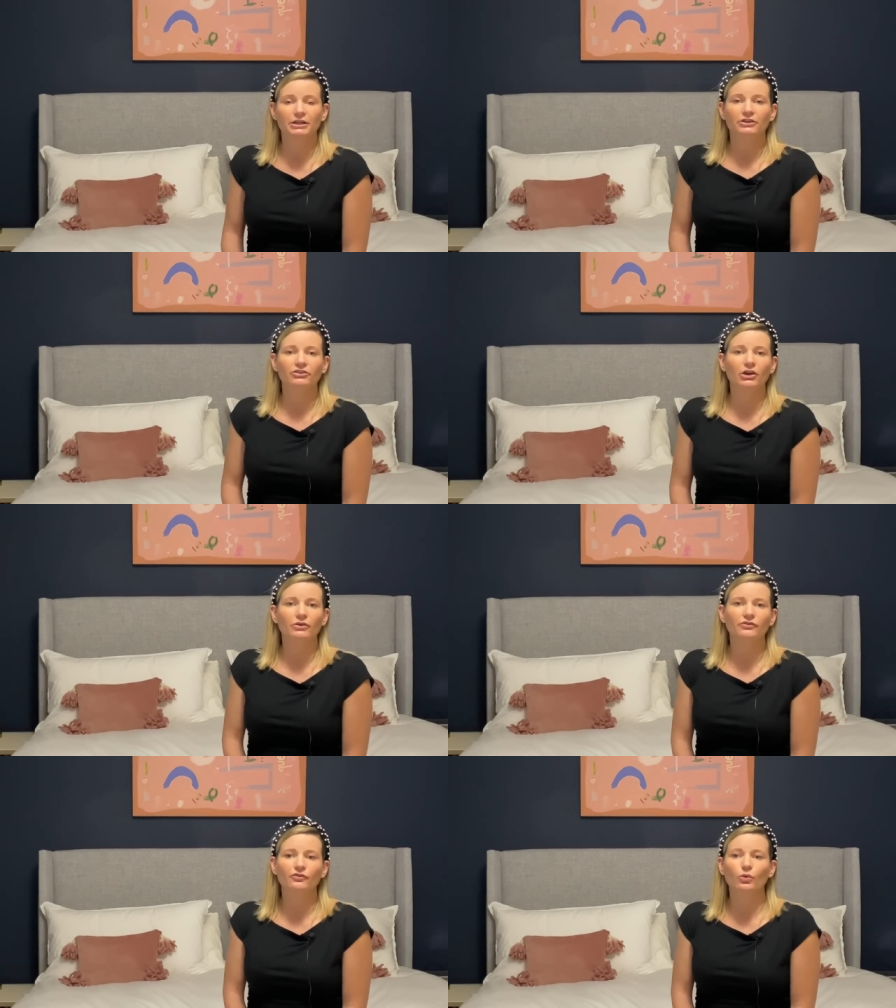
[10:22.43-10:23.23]

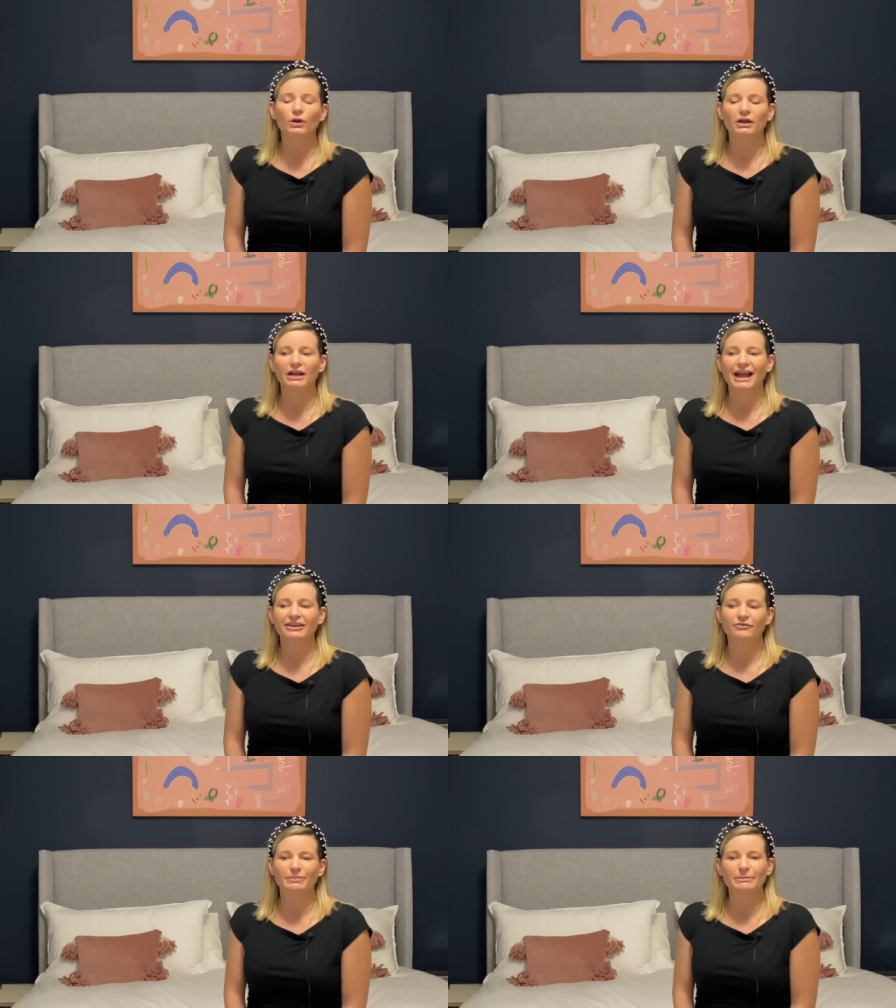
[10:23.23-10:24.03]
So for kind
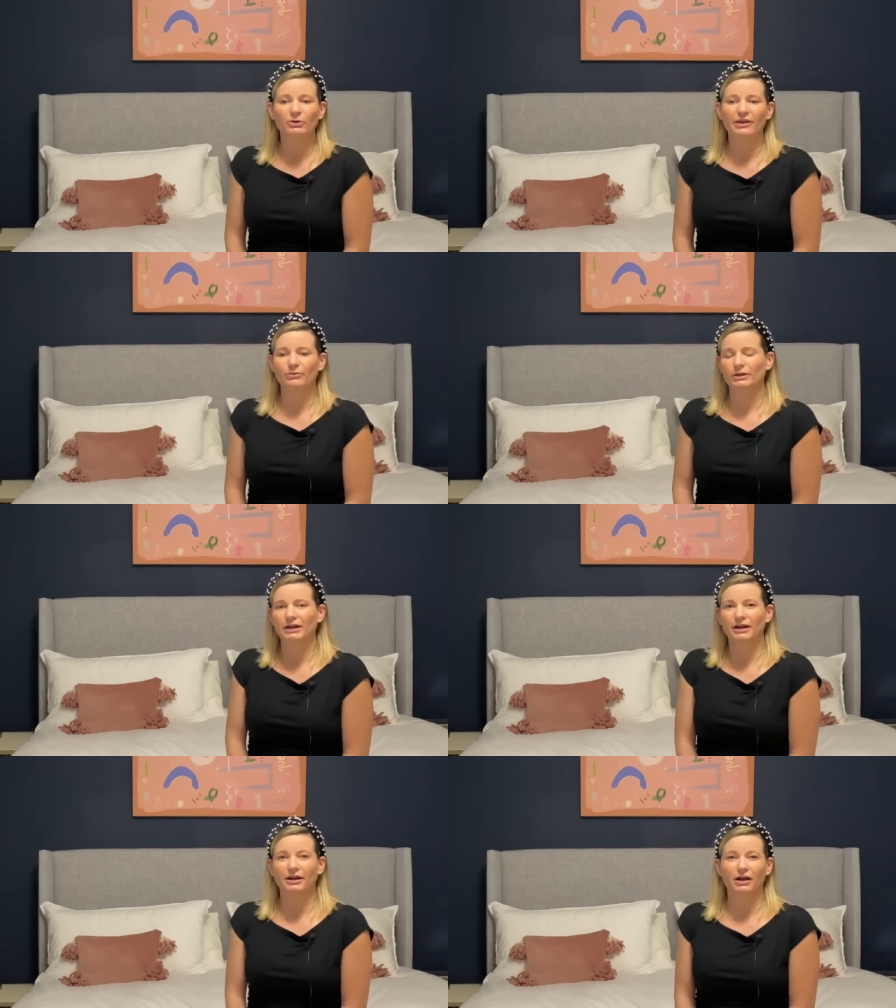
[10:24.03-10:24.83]
of people that weren't
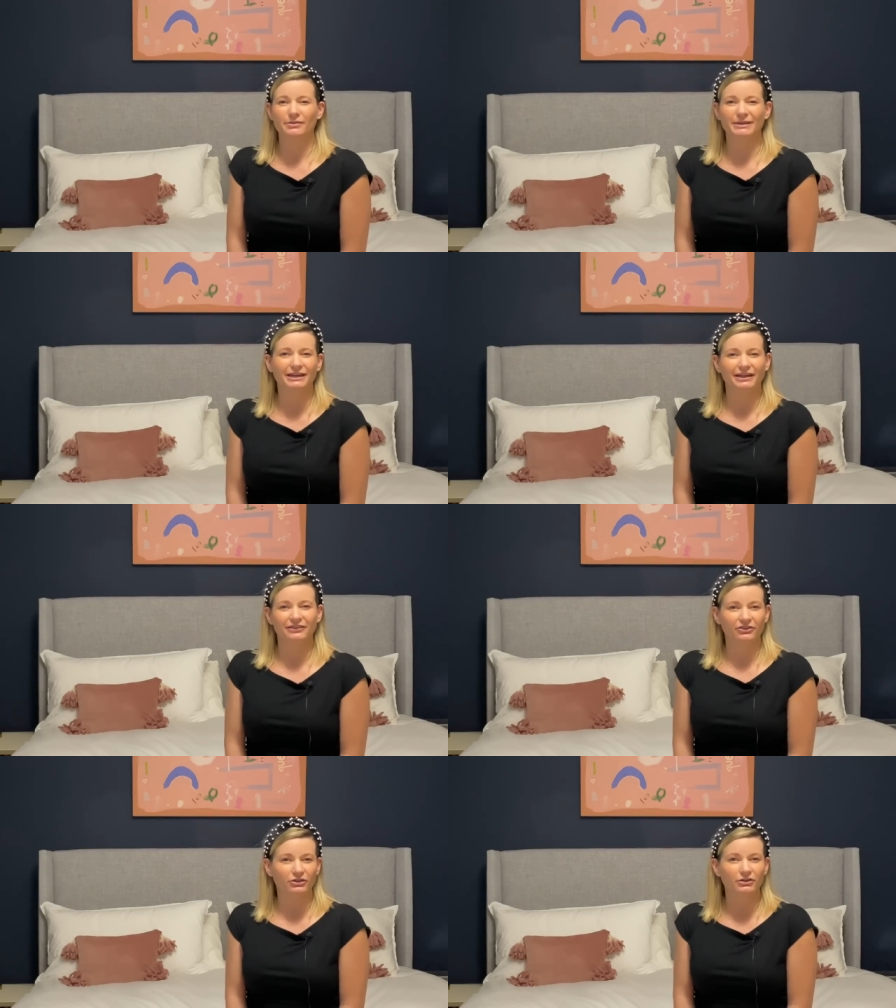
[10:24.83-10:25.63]
in our immediate
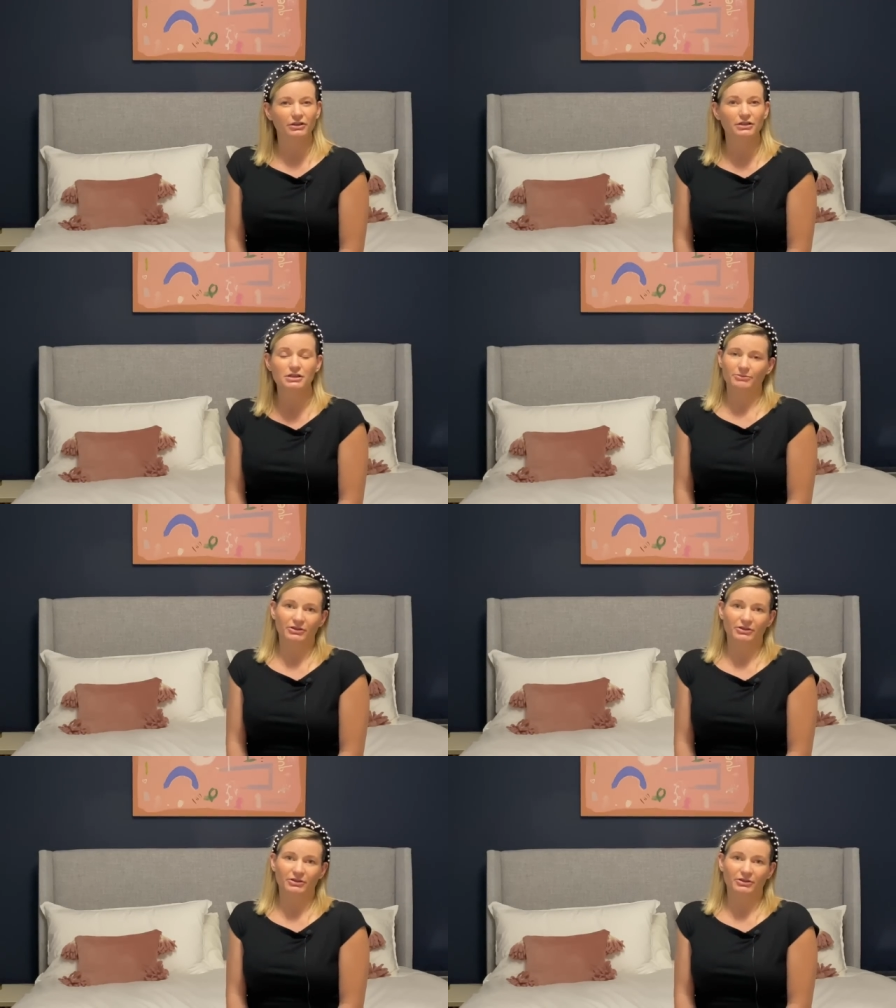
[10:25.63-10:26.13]
circle or